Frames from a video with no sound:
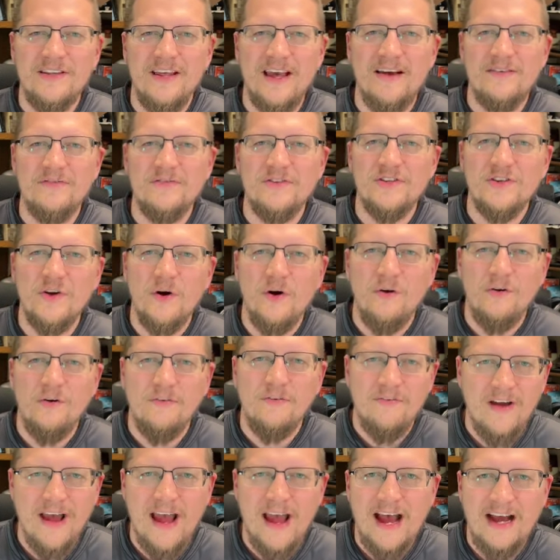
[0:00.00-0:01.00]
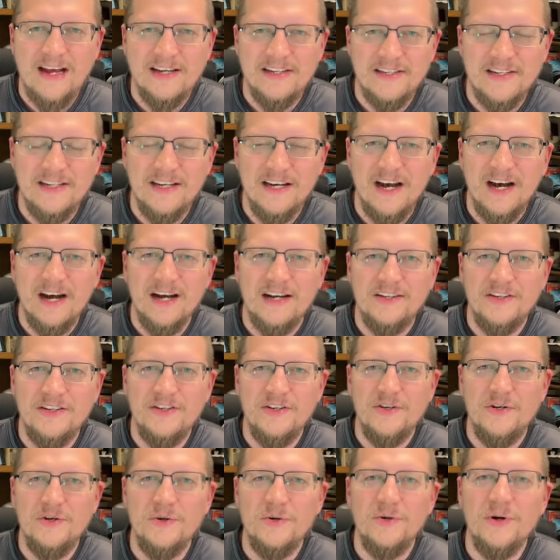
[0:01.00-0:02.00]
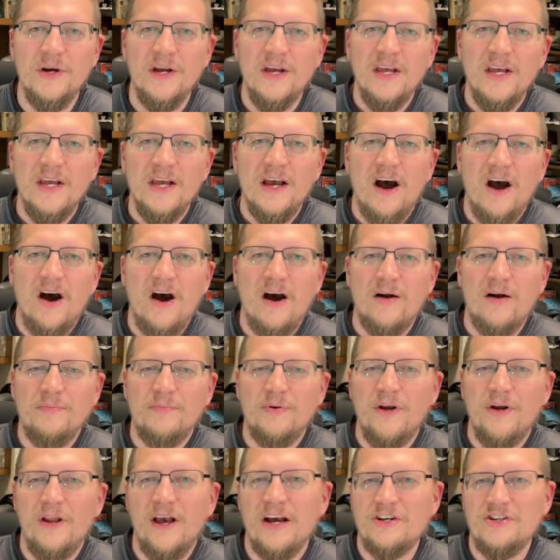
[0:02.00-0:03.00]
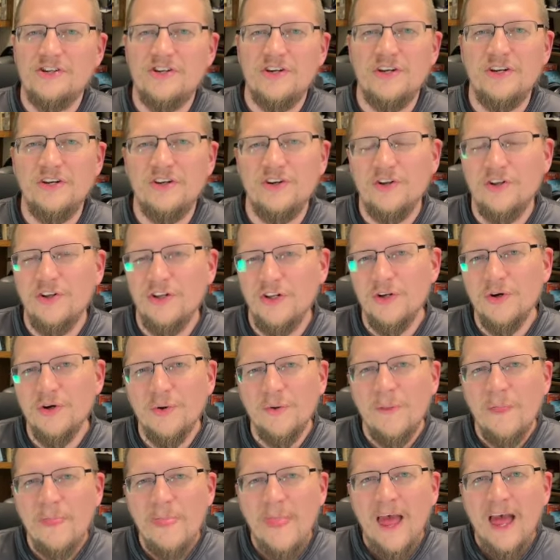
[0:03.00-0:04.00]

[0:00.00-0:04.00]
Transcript: they have sold fast to our production Clue.